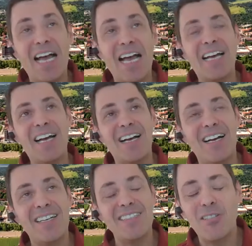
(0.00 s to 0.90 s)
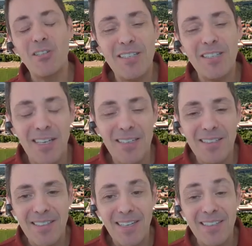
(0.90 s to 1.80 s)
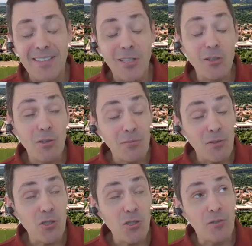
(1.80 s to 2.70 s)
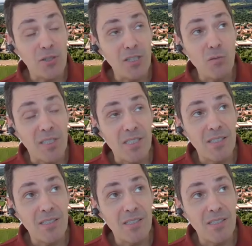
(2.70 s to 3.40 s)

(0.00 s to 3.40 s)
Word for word: I, you know, I, I don't know for sure for these ones.